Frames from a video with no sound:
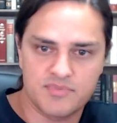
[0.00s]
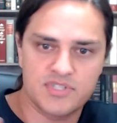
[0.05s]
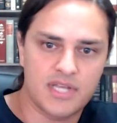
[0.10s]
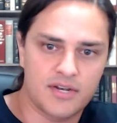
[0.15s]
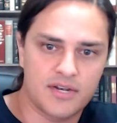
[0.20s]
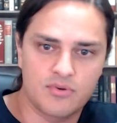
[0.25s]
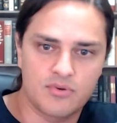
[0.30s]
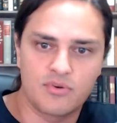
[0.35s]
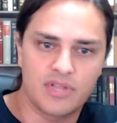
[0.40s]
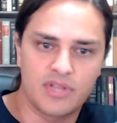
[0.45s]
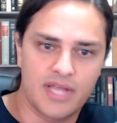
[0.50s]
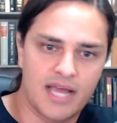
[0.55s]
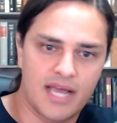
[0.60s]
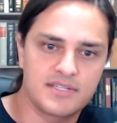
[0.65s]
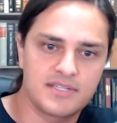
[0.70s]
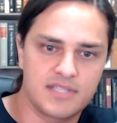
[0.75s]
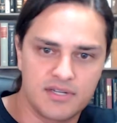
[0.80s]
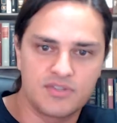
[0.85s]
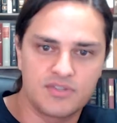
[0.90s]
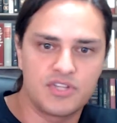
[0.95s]
inside of Google
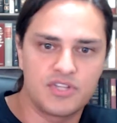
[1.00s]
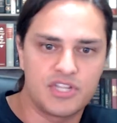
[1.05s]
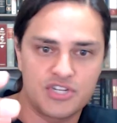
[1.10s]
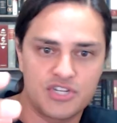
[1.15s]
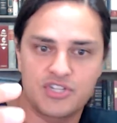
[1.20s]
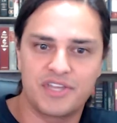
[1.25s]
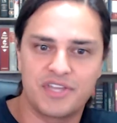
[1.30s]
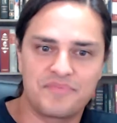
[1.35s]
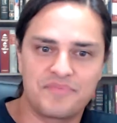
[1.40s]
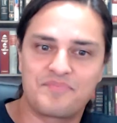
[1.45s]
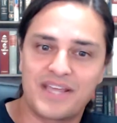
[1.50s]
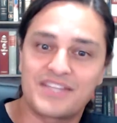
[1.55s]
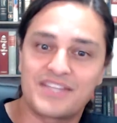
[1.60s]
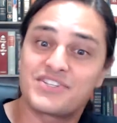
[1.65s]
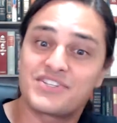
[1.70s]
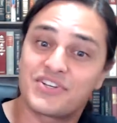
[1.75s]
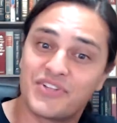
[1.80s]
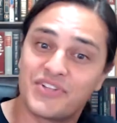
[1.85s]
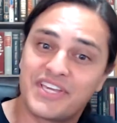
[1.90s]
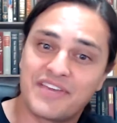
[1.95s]
Ads that
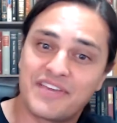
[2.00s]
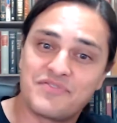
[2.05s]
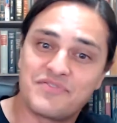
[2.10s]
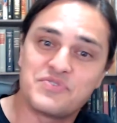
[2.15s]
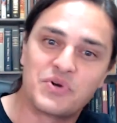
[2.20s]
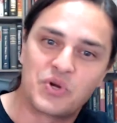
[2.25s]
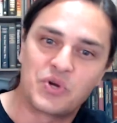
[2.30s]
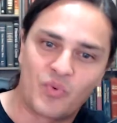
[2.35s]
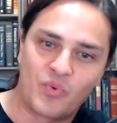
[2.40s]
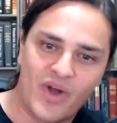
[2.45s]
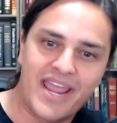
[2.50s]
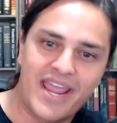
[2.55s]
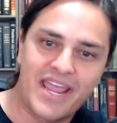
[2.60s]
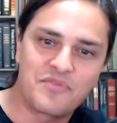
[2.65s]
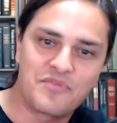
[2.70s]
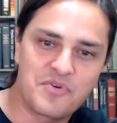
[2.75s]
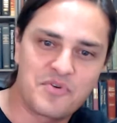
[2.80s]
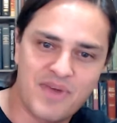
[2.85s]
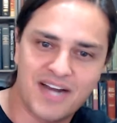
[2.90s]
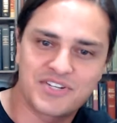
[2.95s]
basically give you a grade.
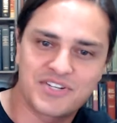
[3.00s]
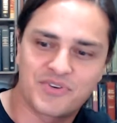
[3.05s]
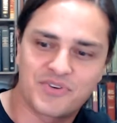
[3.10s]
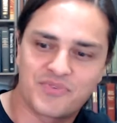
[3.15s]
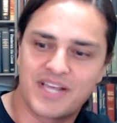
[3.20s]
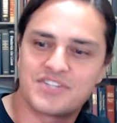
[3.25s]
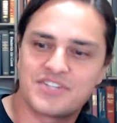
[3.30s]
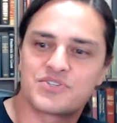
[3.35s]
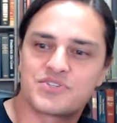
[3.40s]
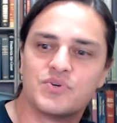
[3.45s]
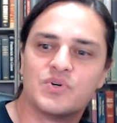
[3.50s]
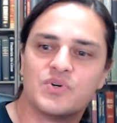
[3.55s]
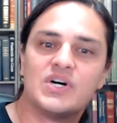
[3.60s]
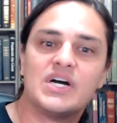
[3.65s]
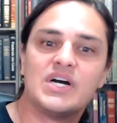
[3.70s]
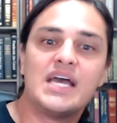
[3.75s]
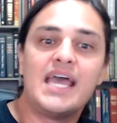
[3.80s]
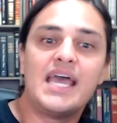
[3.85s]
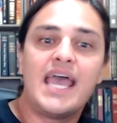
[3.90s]
We're back to grade school.